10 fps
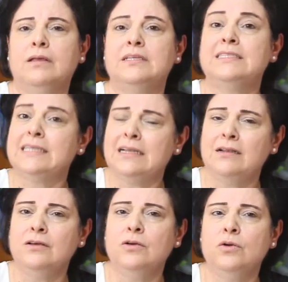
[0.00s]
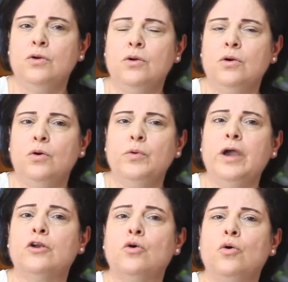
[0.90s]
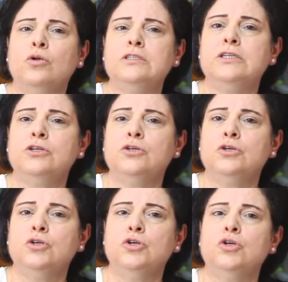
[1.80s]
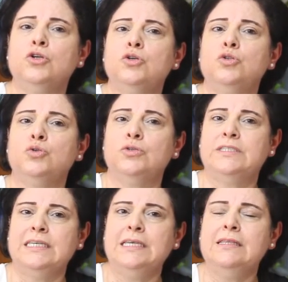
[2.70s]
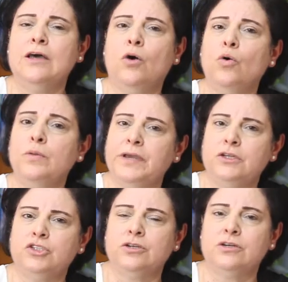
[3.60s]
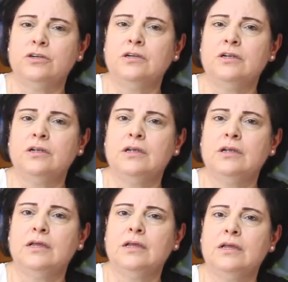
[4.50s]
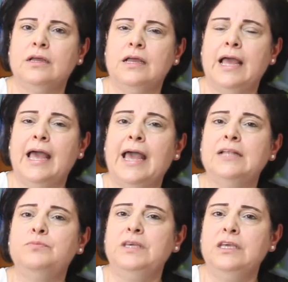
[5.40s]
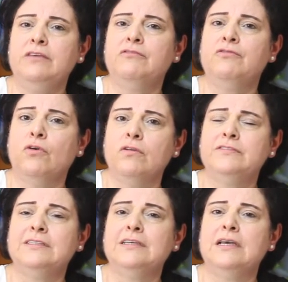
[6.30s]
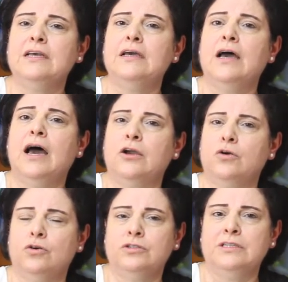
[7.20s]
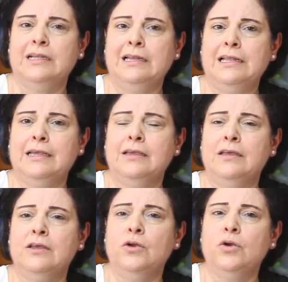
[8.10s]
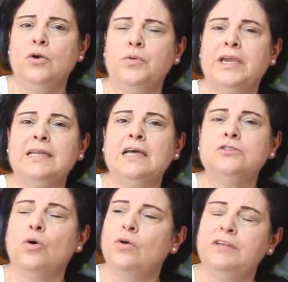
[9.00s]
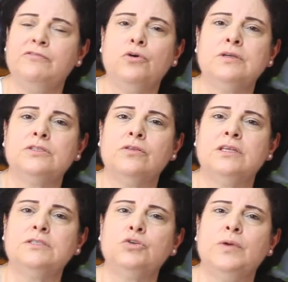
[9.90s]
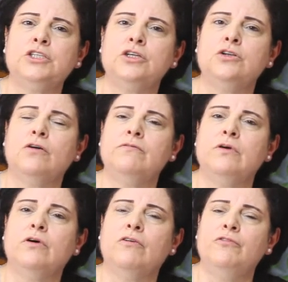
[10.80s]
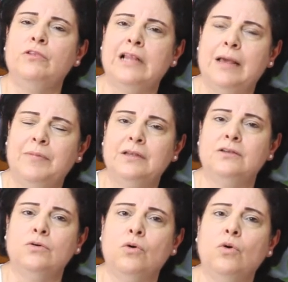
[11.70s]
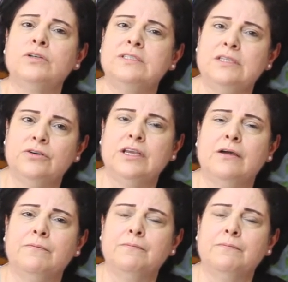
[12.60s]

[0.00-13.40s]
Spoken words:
still we are called to see the whole picture and be involved accordingly. We cannot only focus on the situation of Lebanon or Syria